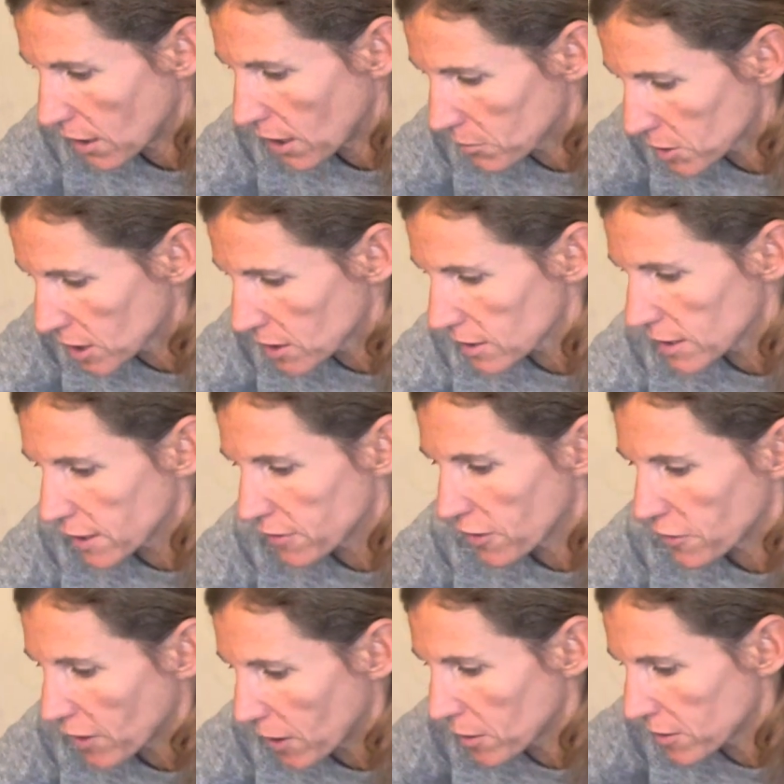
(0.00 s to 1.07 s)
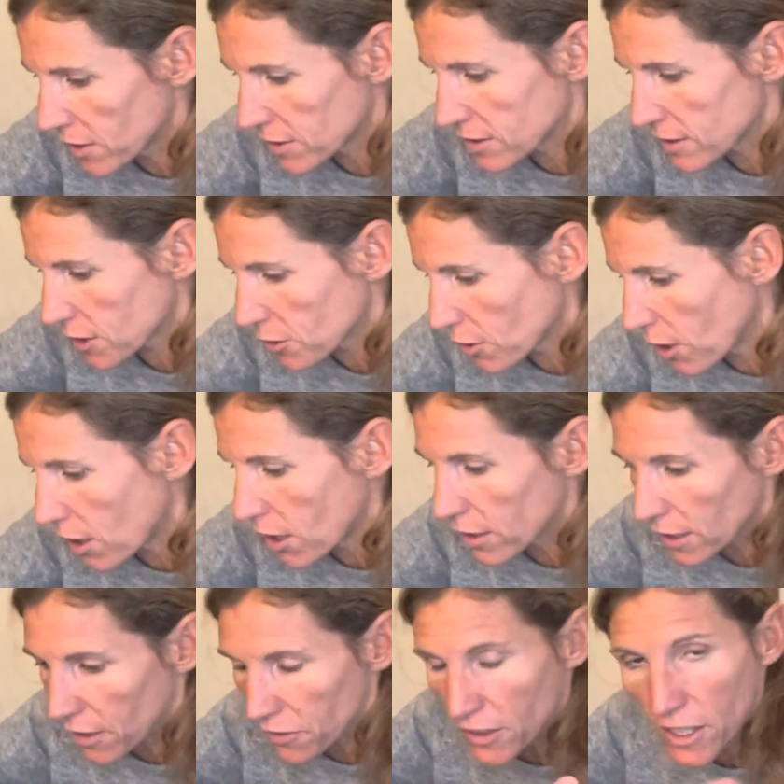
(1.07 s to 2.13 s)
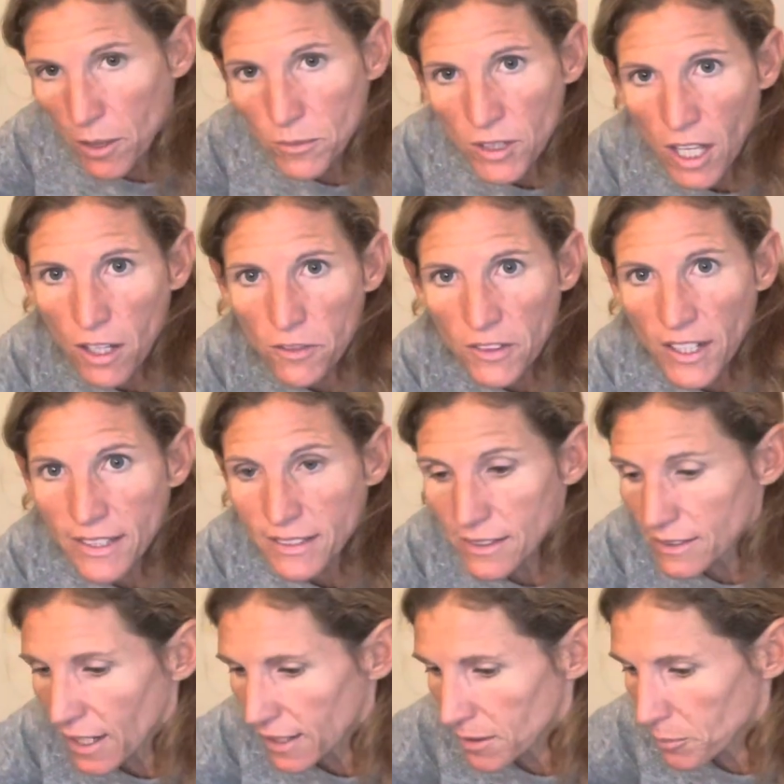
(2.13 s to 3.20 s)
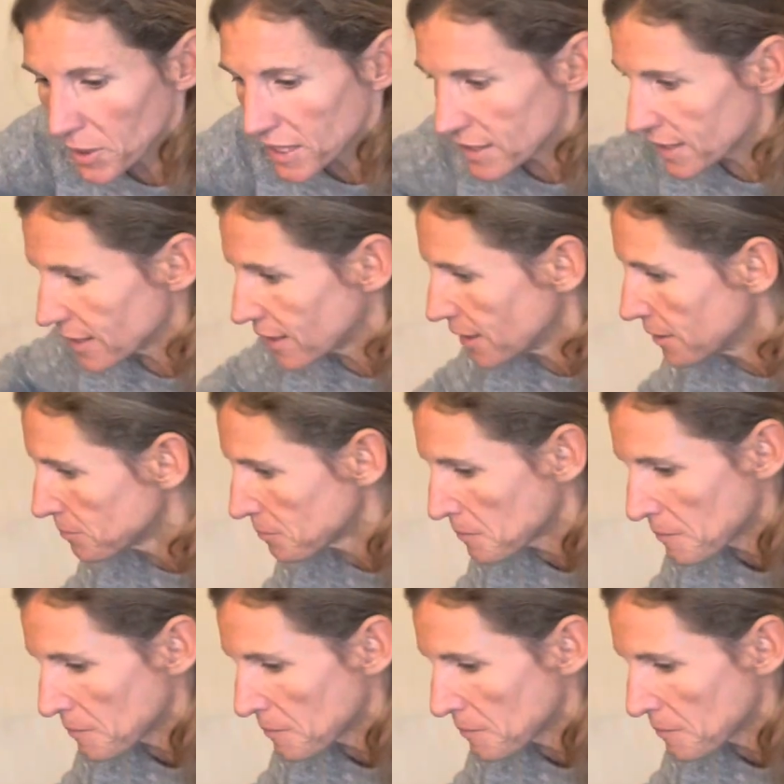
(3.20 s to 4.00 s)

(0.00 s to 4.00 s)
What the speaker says: I'm gonna leave the sticker on. If it comes off, it's not a big deal.